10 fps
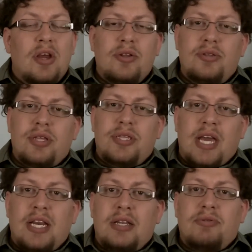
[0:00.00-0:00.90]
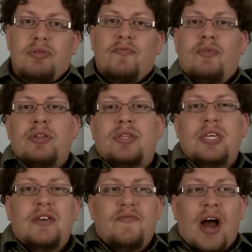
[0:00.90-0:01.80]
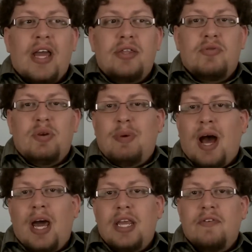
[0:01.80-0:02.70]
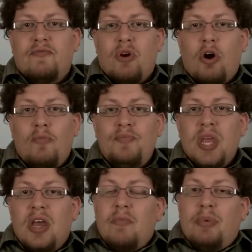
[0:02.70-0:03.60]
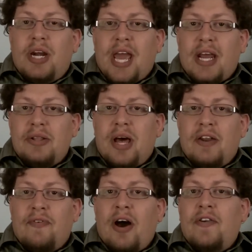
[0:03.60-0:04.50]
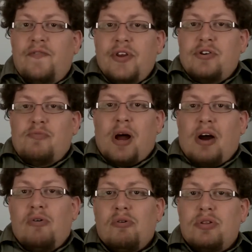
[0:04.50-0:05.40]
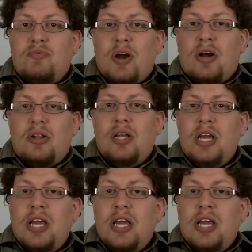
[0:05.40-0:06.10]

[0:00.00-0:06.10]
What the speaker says: The Senate sort of was the advisory body of Rome, but it had a lot of unofficial power as well.